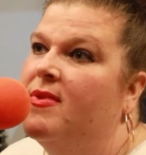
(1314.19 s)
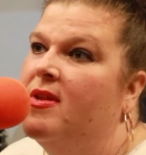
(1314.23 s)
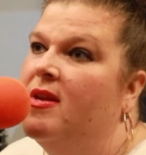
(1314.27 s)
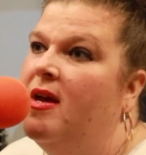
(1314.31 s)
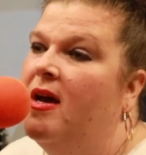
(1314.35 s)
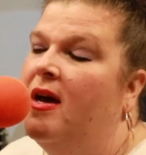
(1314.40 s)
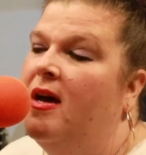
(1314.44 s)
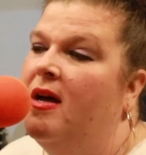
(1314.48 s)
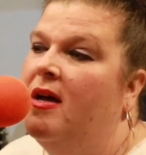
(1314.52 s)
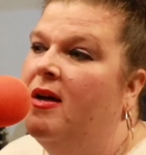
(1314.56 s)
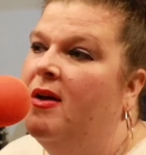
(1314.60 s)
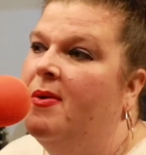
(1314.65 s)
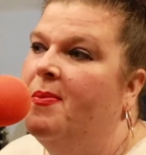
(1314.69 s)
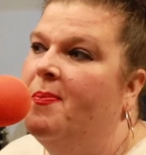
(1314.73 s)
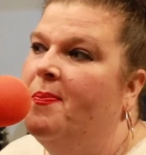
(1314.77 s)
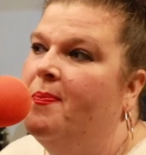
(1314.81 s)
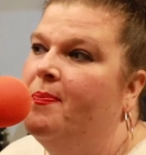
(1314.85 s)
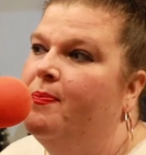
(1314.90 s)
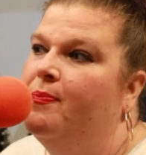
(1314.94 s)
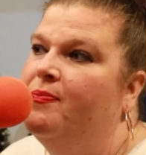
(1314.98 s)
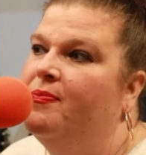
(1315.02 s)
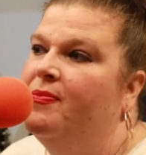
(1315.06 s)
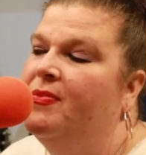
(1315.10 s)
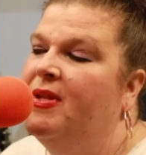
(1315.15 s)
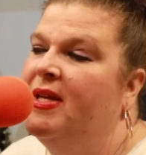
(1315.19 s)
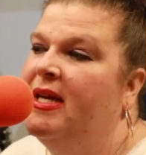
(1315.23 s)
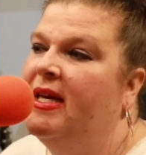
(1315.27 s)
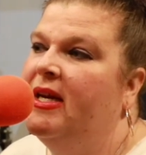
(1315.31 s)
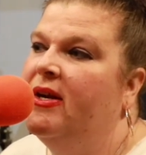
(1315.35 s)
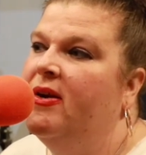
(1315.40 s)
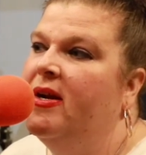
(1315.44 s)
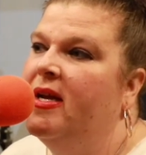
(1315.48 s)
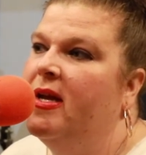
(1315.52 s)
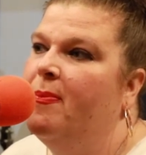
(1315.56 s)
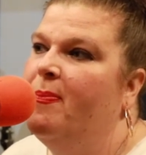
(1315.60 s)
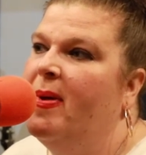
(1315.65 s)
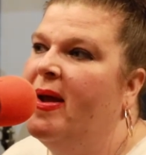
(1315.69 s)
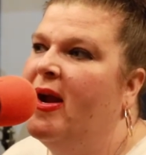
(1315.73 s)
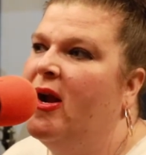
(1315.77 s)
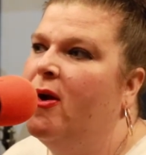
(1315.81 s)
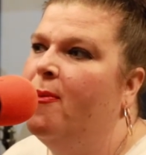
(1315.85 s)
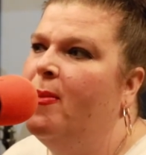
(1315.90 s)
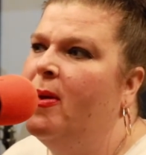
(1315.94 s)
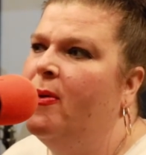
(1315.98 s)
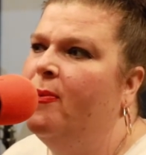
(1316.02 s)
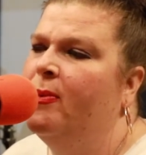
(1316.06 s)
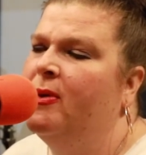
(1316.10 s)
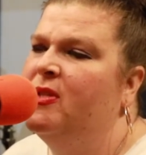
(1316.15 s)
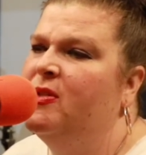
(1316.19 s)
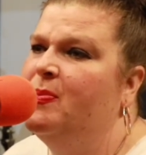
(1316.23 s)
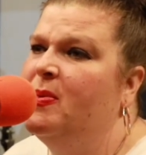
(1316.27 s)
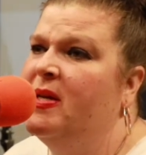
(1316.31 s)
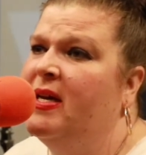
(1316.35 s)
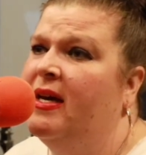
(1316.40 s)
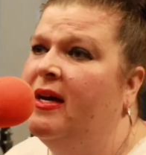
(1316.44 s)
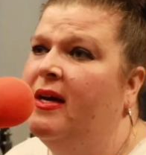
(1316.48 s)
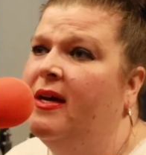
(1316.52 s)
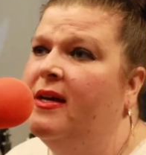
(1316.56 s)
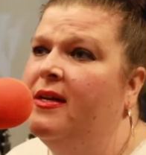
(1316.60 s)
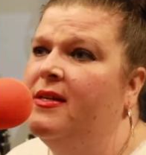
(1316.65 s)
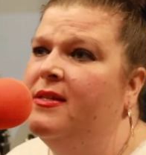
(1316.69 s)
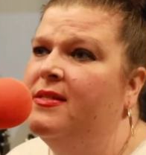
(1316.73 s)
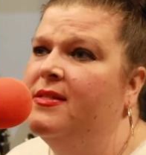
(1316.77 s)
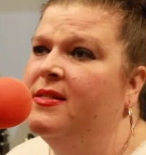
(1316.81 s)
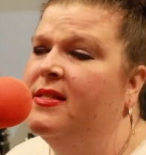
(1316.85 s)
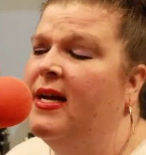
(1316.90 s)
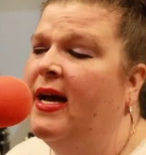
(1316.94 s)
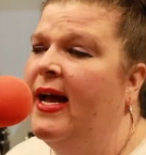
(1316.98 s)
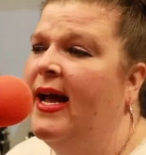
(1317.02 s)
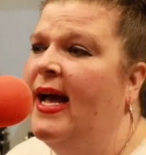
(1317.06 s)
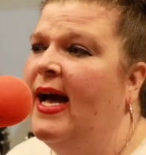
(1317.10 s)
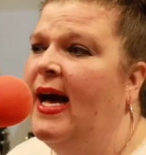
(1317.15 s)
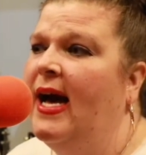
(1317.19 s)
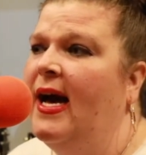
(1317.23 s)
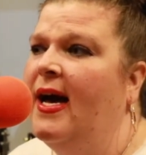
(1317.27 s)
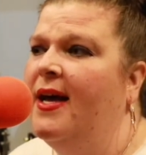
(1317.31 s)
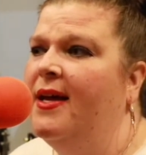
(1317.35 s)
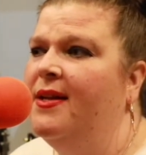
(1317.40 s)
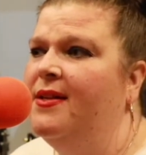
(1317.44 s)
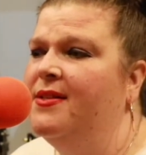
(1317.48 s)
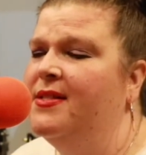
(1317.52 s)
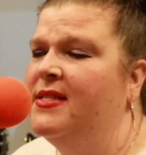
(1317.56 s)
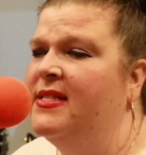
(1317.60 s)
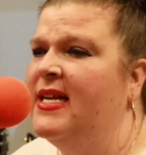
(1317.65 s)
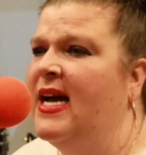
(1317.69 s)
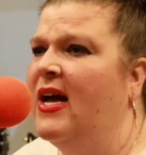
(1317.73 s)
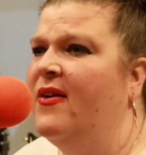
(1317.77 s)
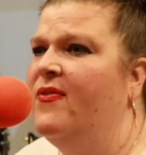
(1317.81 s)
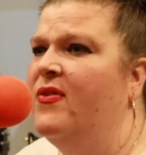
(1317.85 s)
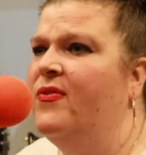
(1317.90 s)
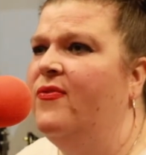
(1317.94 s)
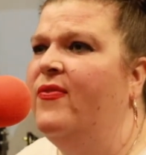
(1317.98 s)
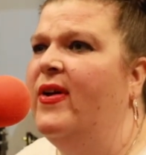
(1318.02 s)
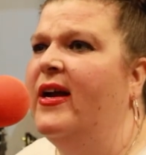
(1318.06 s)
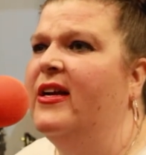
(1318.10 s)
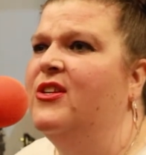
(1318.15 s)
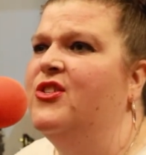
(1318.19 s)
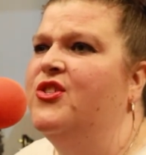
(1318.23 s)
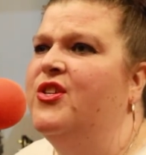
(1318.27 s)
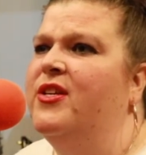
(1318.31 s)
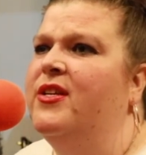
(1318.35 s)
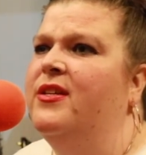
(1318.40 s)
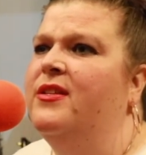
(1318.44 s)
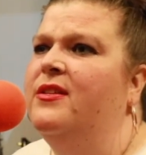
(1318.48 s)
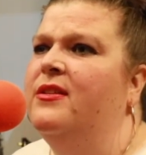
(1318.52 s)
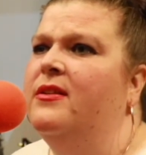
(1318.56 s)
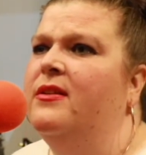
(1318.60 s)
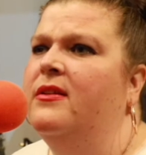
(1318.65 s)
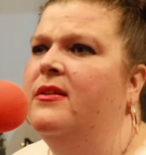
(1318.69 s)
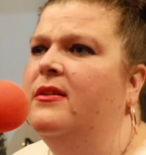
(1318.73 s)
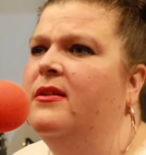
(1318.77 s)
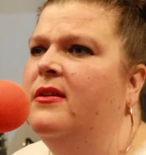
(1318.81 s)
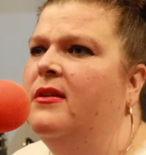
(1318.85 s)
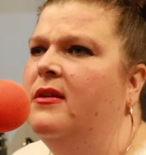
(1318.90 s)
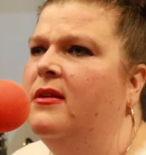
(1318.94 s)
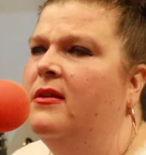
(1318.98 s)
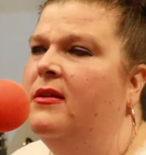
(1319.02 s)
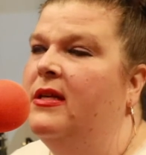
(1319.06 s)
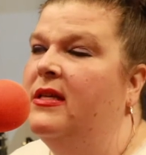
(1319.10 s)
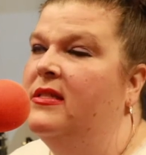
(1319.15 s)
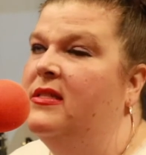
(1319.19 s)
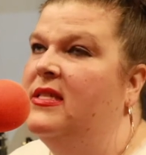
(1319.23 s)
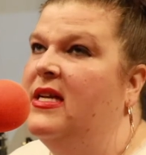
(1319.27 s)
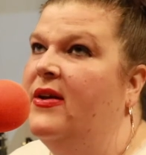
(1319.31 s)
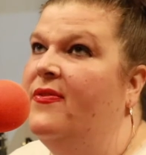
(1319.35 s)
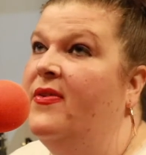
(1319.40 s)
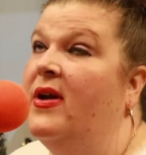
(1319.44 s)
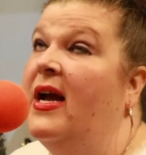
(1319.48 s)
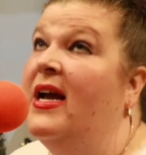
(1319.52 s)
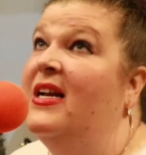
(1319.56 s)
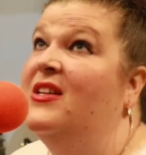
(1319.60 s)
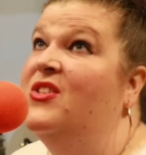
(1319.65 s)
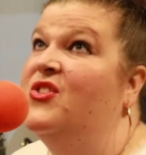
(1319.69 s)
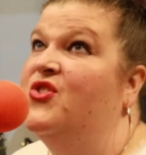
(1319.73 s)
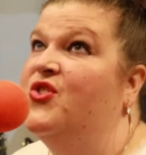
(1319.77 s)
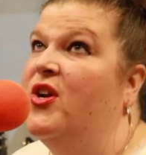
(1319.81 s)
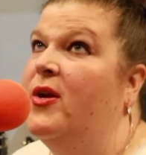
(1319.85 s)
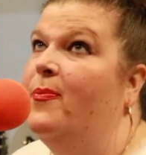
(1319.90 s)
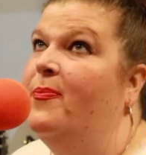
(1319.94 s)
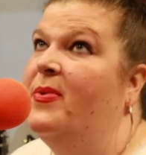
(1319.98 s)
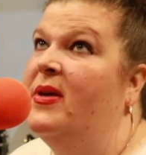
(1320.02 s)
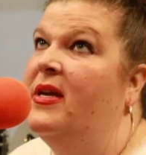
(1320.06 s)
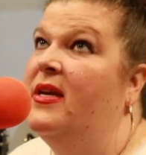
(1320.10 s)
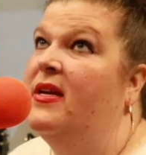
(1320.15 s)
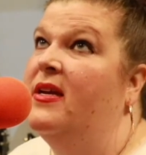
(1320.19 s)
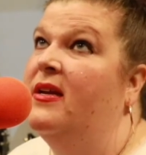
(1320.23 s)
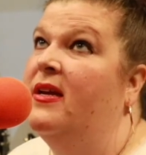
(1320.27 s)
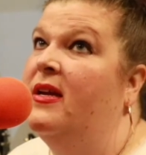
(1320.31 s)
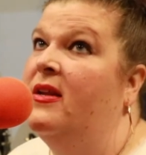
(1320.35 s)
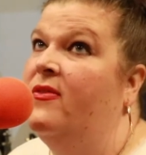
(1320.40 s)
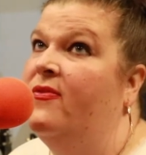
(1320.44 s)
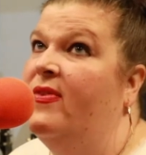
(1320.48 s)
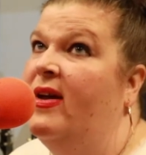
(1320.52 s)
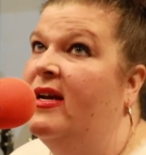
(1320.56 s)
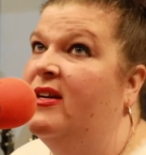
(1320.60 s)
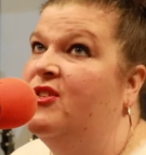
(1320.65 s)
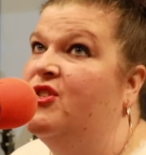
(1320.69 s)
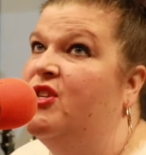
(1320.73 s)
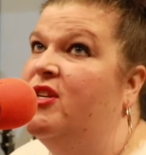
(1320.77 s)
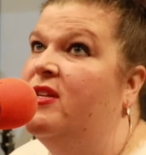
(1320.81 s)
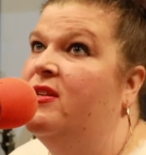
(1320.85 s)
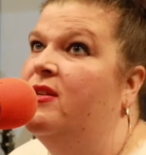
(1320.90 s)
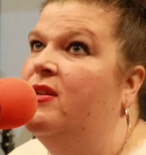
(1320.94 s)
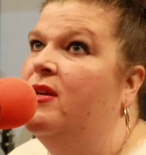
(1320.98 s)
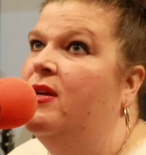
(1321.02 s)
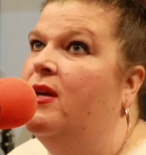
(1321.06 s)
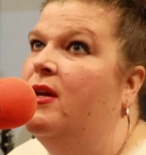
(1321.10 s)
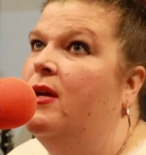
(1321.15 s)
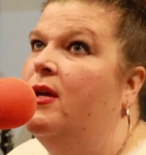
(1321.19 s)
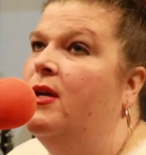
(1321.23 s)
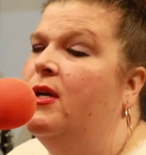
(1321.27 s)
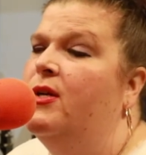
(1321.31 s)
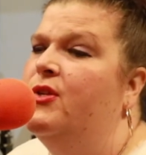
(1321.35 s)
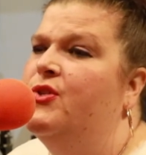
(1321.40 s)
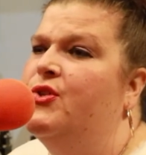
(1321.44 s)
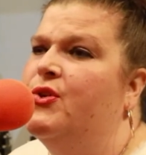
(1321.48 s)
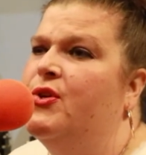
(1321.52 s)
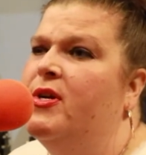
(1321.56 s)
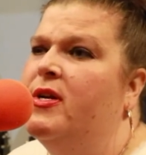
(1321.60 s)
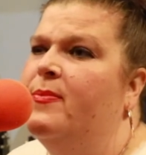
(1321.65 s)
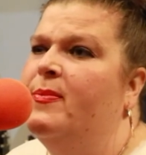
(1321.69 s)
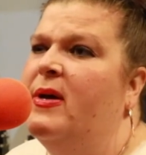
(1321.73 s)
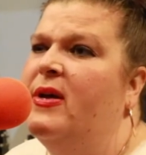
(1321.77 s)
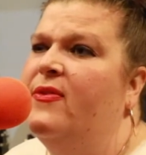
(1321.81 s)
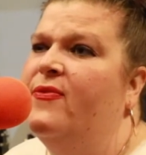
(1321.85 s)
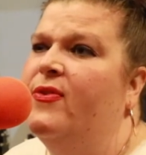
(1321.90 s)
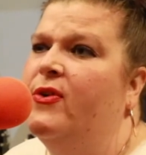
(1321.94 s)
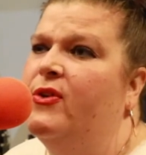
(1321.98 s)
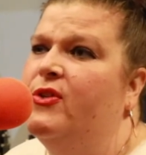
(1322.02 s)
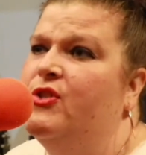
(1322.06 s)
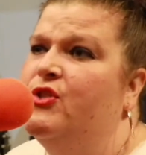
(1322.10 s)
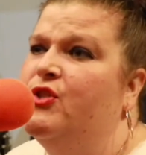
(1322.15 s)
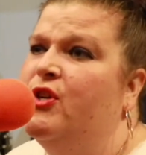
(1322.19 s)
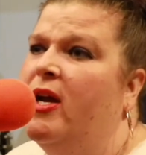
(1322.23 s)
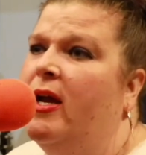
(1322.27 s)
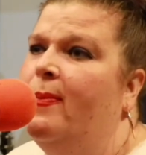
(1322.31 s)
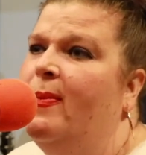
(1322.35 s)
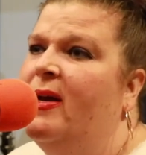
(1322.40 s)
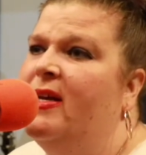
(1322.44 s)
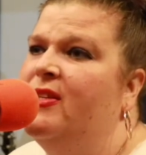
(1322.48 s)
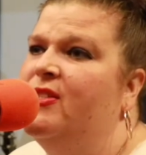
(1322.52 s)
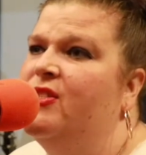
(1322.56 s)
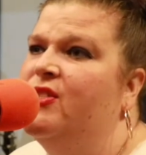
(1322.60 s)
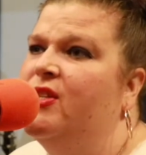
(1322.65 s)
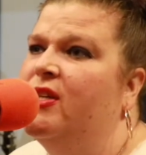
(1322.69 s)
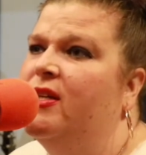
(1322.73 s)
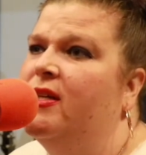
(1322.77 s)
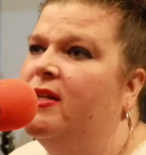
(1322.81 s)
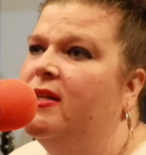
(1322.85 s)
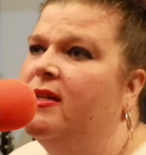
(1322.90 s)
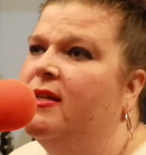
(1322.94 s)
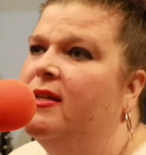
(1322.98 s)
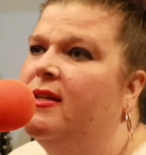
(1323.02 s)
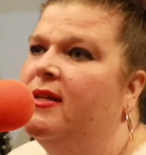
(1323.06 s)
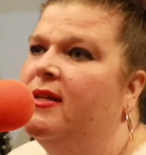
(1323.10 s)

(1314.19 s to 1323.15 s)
The hearing impairment was because I had I had strep B infection during my first trimester,